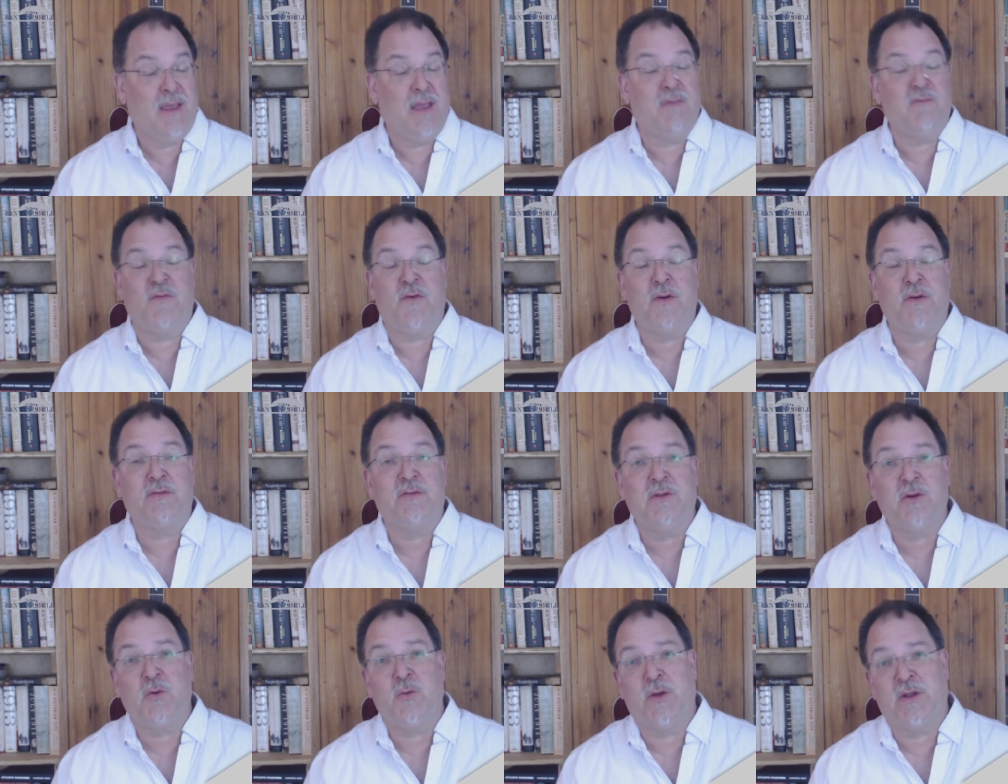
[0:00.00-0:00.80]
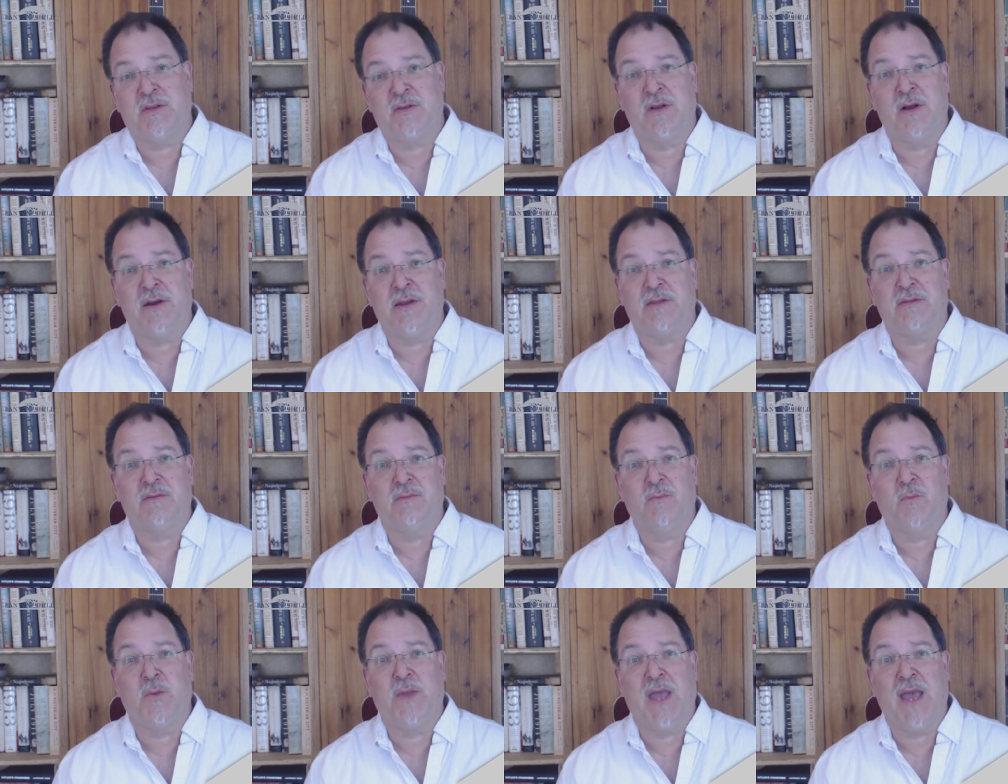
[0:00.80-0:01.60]
And folks, look where it's got
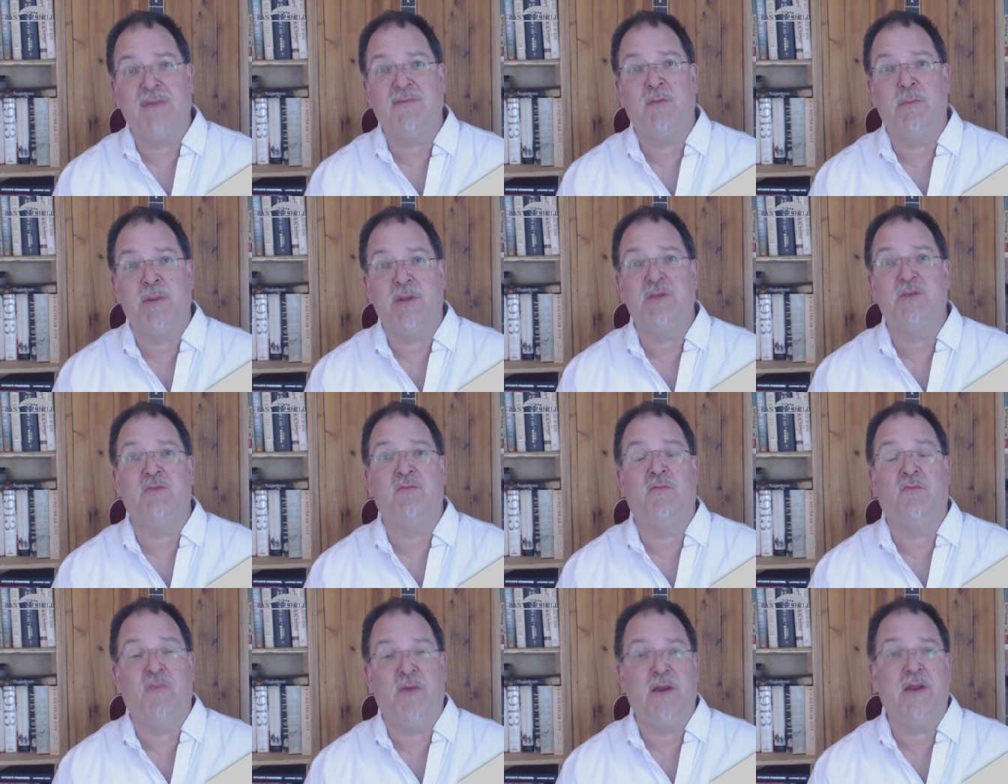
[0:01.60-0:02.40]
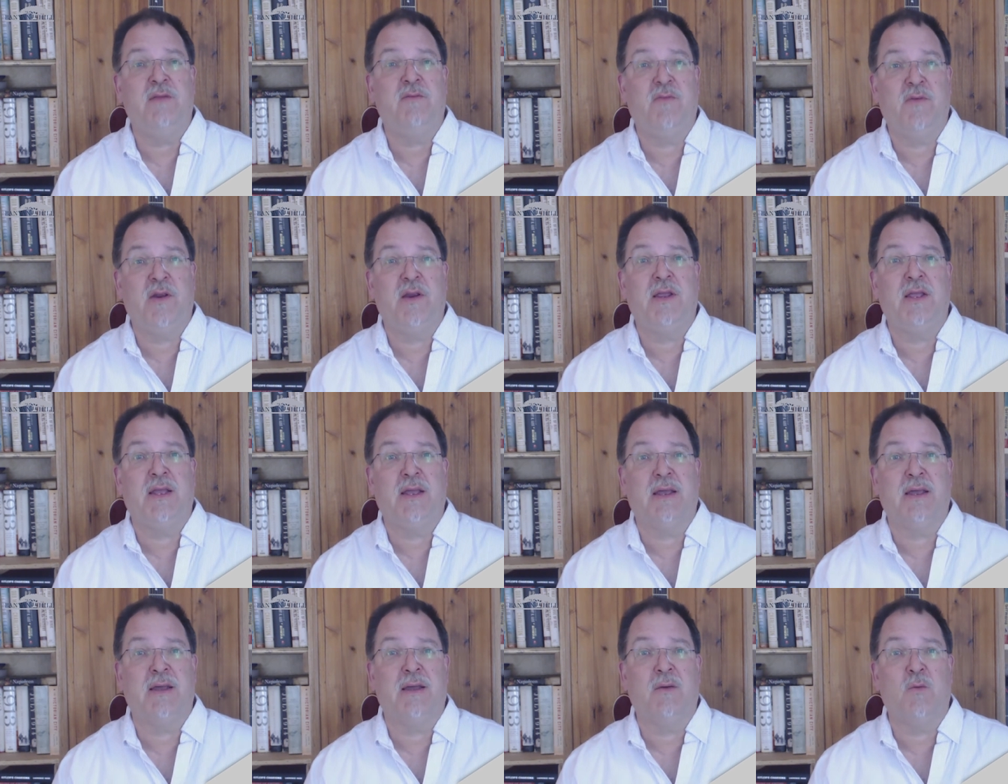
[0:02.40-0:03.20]
us. We have a bunch of very,
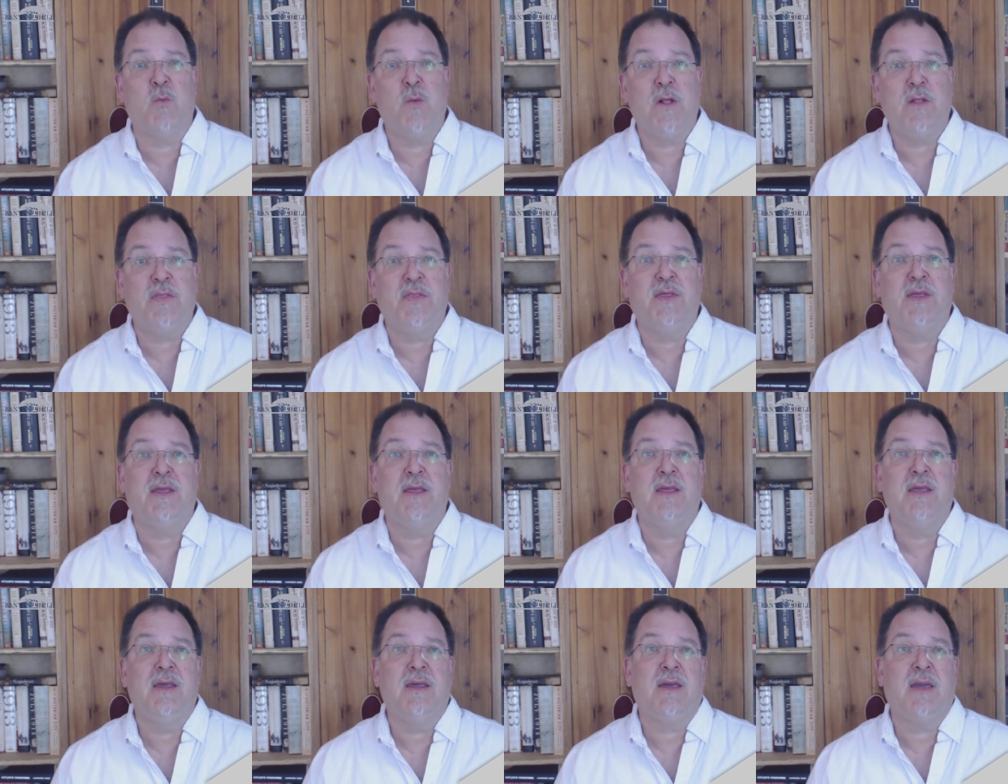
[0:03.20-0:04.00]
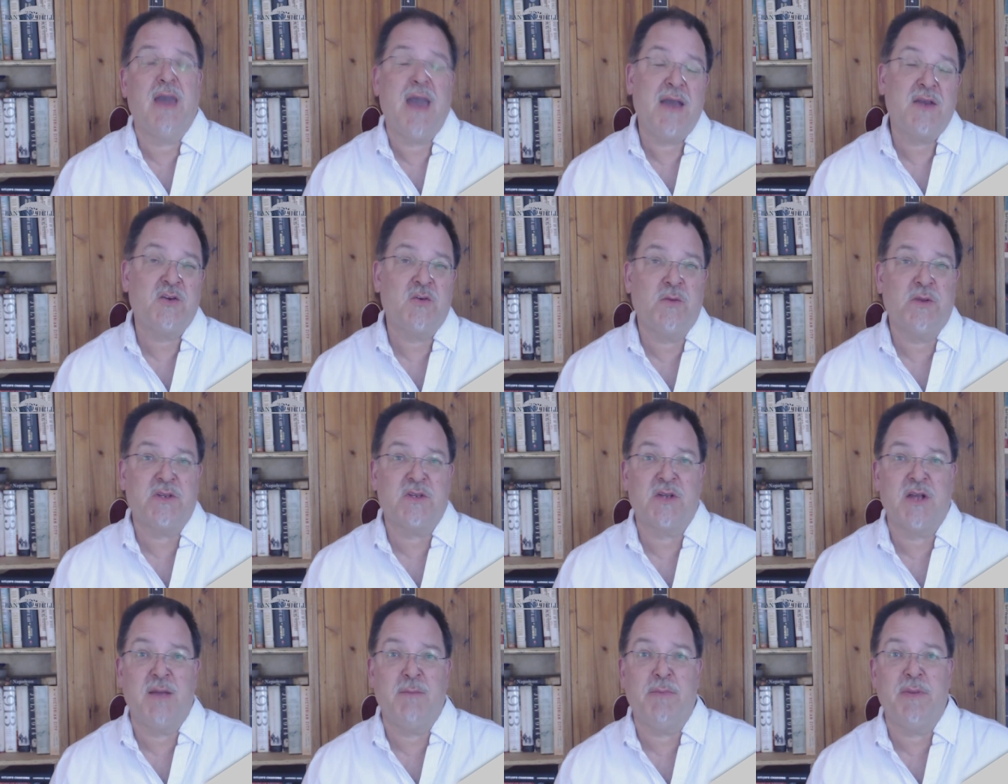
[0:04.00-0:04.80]
very uh, wealthy,
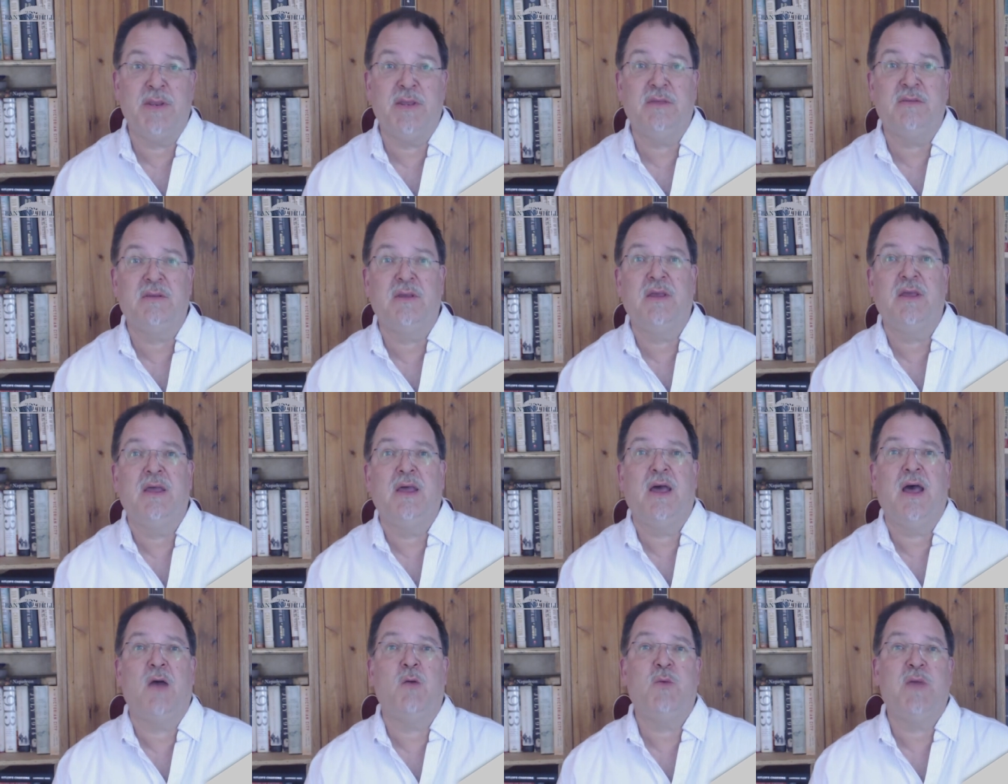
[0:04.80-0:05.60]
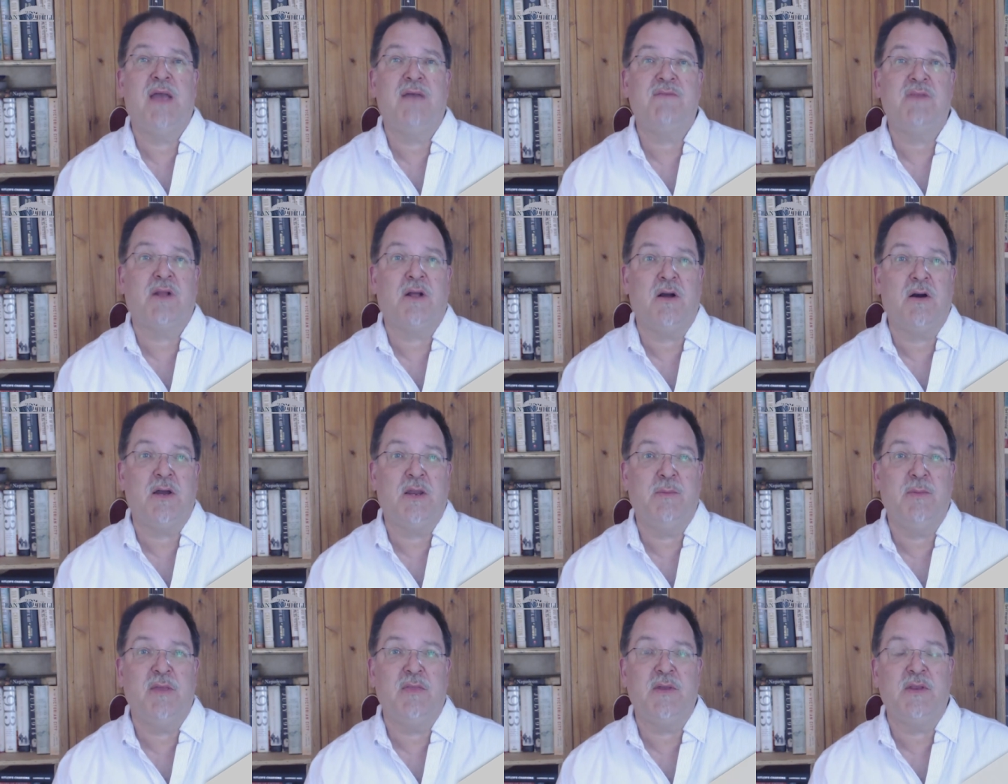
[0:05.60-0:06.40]
cash-rich companies. Uh, we have an
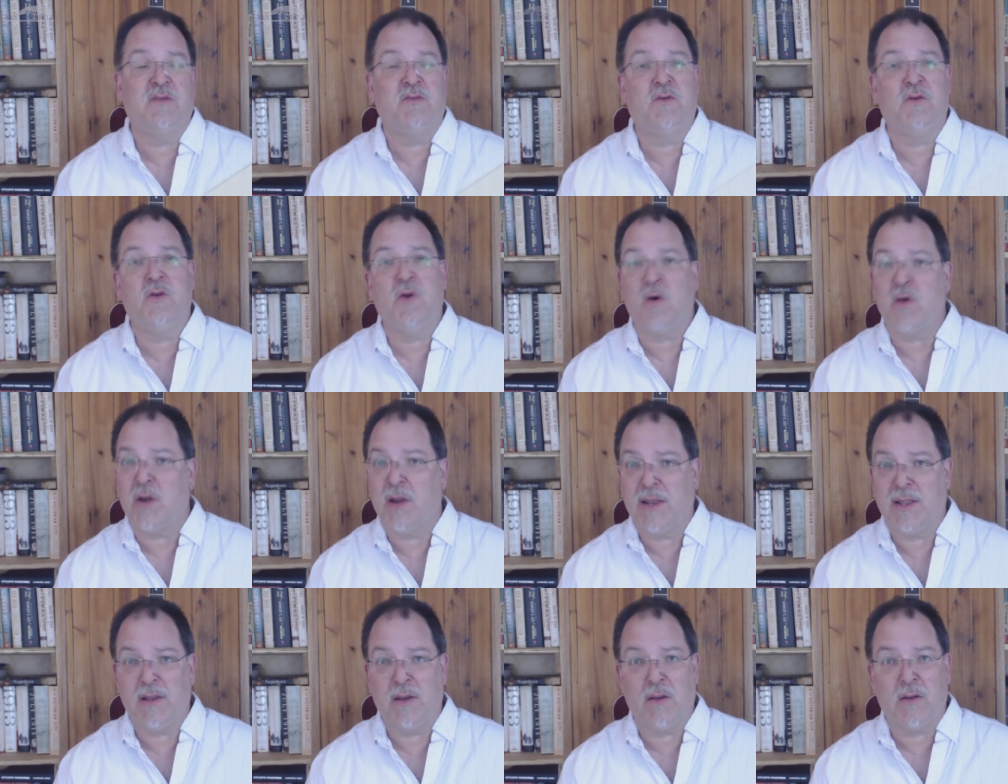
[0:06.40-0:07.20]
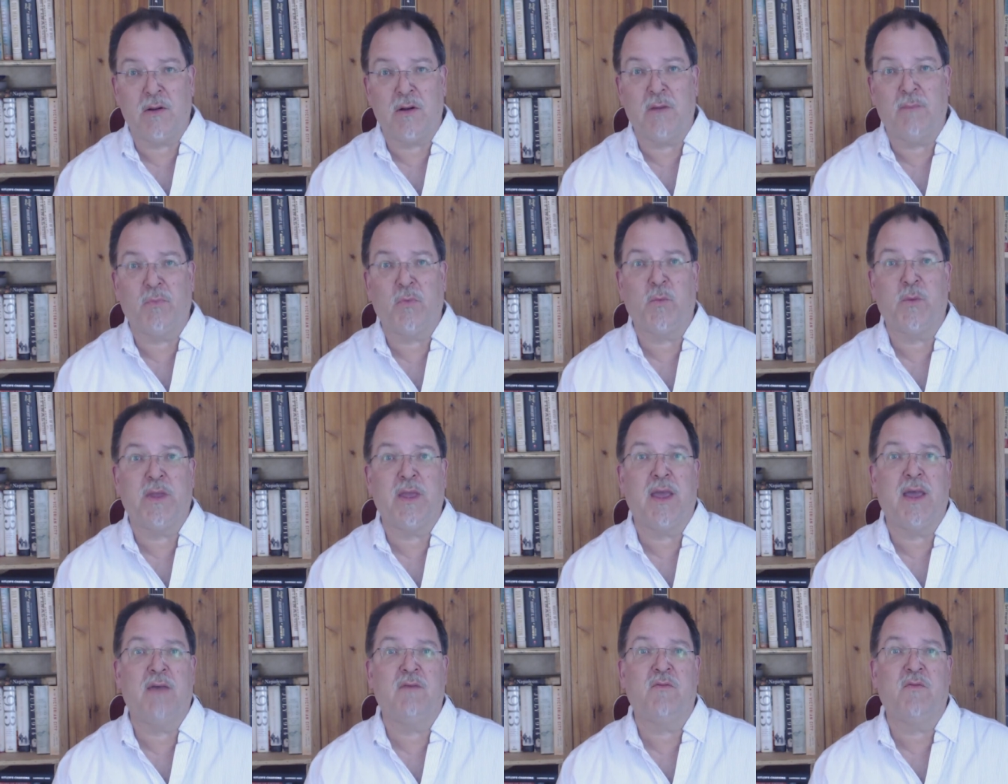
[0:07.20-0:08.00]
economy that is dawdling along.
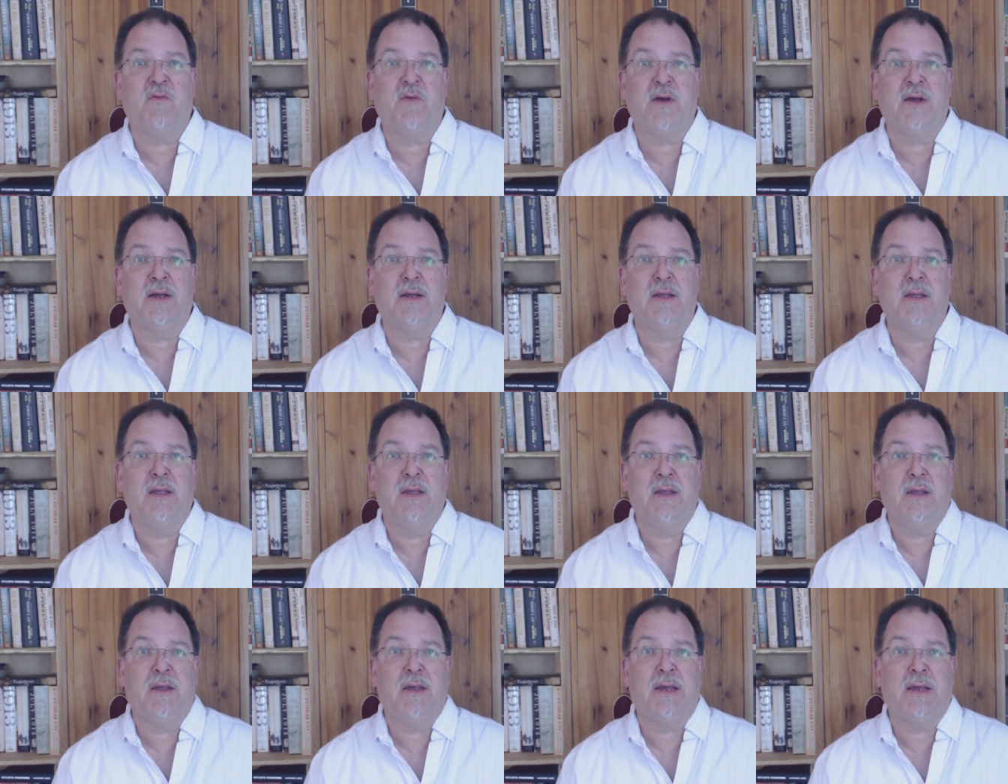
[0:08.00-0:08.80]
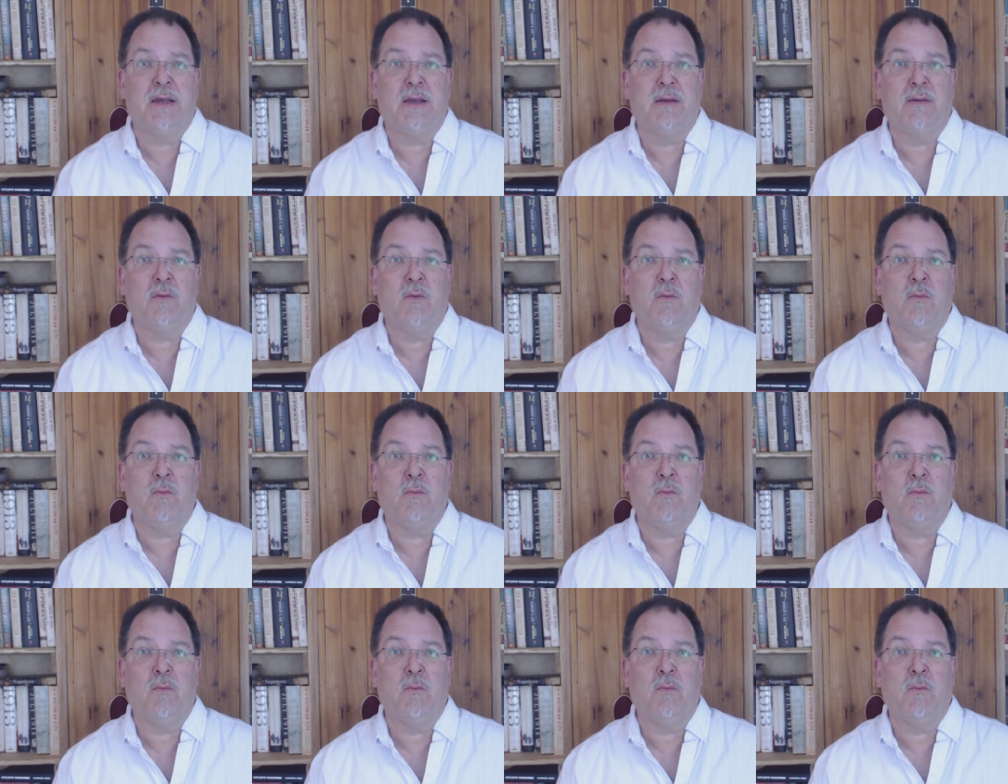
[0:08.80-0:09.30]
We have uh, uh,